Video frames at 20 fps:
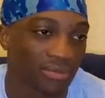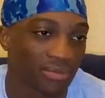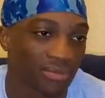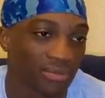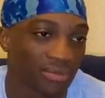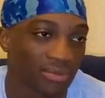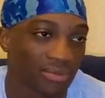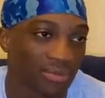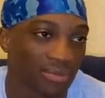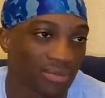
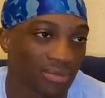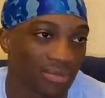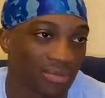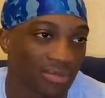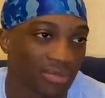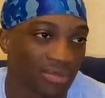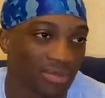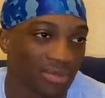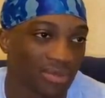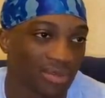
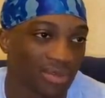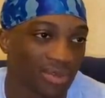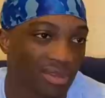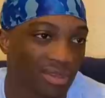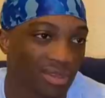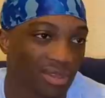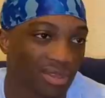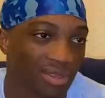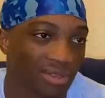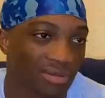
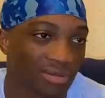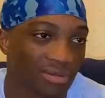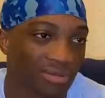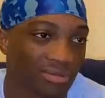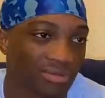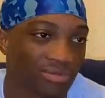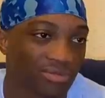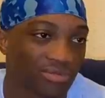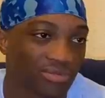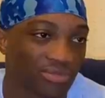
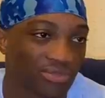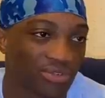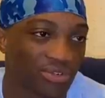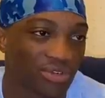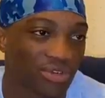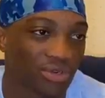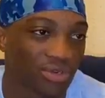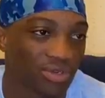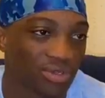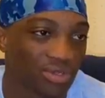
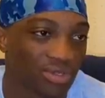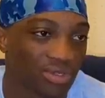No words are spoken by the person on screen.